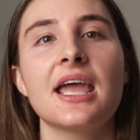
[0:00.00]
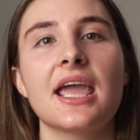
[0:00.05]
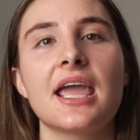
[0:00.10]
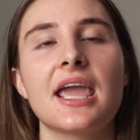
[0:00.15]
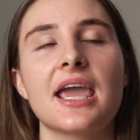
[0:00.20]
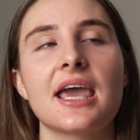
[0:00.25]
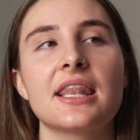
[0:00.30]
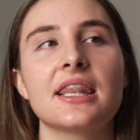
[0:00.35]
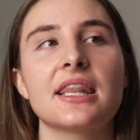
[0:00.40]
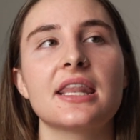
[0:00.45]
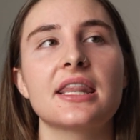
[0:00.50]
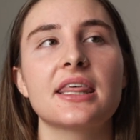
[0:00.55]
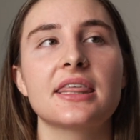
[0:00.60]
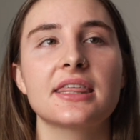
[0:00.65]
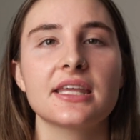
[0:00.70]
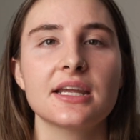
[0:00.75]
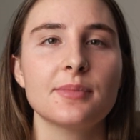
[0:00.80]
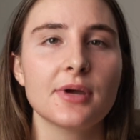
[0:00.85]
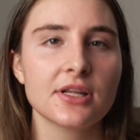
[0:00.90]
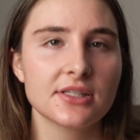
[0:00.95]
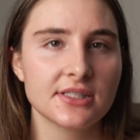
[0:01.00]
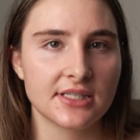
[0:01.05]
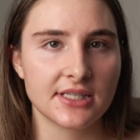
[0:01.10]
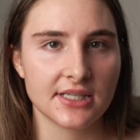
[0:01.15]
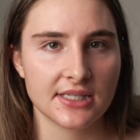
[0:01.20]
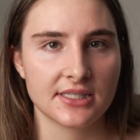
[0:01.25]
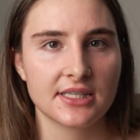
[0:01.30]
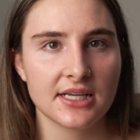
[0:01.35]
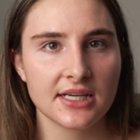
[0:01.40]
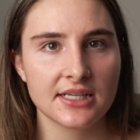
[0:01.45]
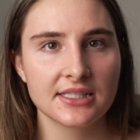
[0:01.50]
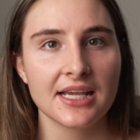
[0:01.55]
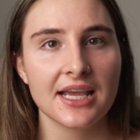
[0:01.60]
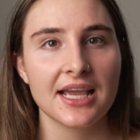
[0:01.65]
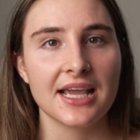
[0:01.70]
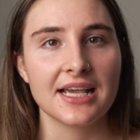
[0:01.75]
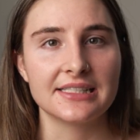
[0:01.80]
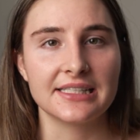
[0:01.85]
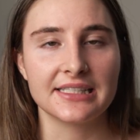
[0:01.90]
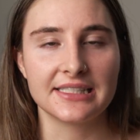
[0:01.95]
And the thing about statistics
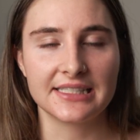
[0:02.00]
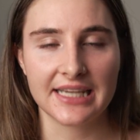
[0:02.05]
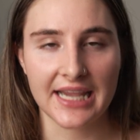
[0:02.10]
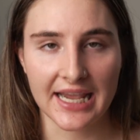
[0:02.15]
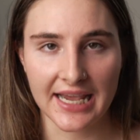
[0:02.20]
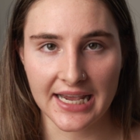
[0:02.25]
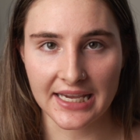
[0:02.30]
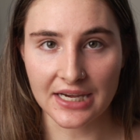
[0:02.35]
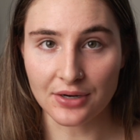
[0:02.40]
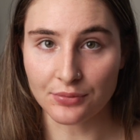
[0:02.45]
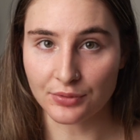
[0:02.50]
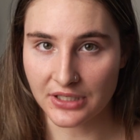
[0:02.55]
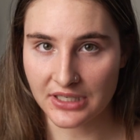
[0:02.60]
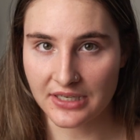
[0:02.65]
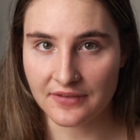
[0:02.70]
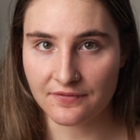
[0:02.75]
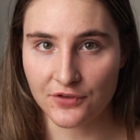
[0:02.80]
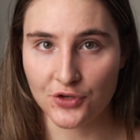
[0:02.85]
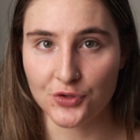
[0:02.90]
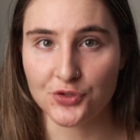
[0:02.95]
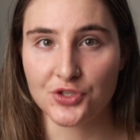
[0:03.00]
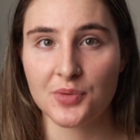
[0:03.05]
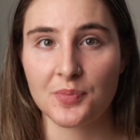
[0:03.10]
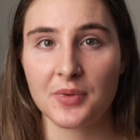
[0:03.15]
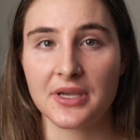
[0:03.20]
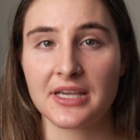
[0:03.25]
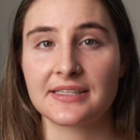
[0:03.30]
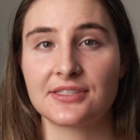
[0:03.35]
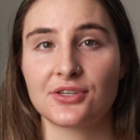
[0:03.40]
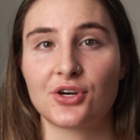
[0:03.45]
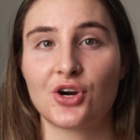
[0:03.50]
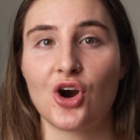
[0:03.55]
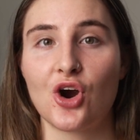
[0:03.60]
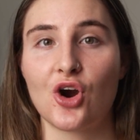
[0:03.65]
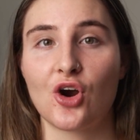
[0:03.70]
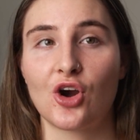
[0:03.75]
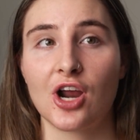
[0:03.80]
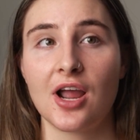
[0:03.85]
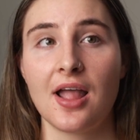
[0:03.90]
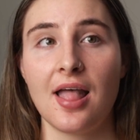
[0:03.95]
is it can get really confusing because there
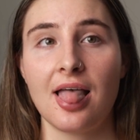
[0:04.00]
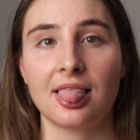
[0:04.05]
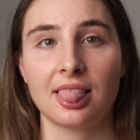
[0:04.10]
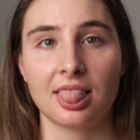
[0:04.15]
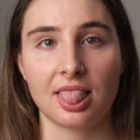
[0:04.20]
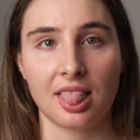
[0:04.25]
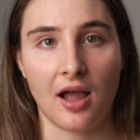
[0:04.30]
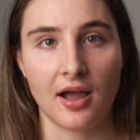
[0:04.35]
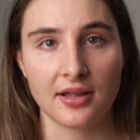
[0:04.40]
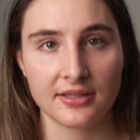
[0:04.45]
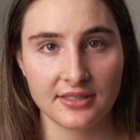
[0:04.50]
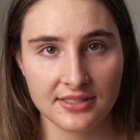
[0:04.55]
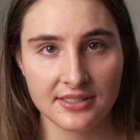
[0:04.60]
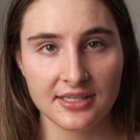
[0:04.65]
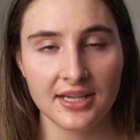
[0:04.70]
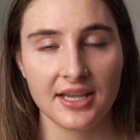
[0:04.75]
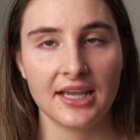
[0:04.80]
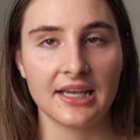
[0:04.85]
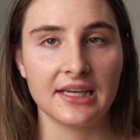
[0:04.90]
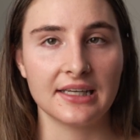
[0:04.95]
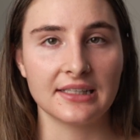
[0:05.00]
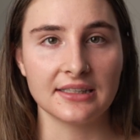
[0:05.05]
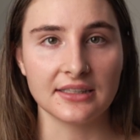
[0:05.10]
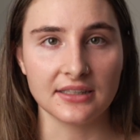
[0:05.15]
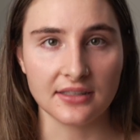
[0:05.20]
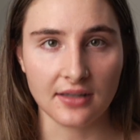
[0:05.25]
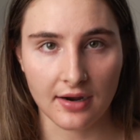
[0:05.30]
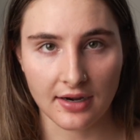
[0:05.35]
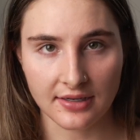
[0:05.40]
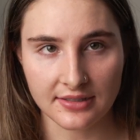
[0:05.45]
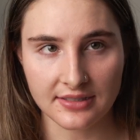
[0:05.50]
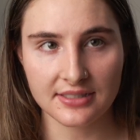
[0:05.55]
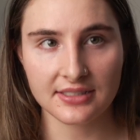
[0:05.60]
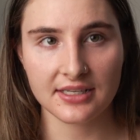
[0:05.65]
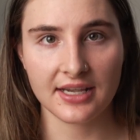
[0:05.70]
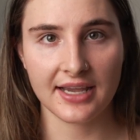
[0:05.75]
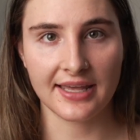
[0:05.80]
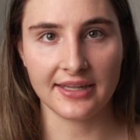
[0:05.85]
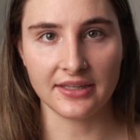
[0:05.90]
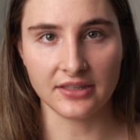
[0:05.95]
are lots and lots
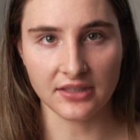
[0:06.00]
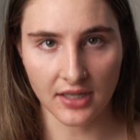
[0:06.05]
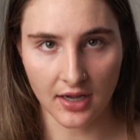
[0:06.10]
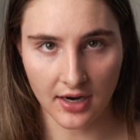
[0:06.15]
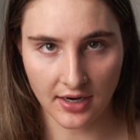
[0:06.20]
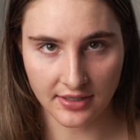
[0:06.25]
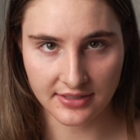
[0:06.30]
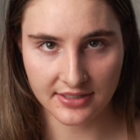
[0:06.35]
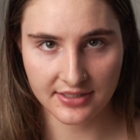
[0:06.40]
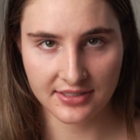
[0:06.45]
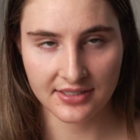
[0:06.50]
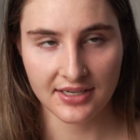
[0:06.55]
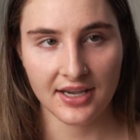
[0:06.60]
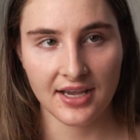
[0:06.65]
and lots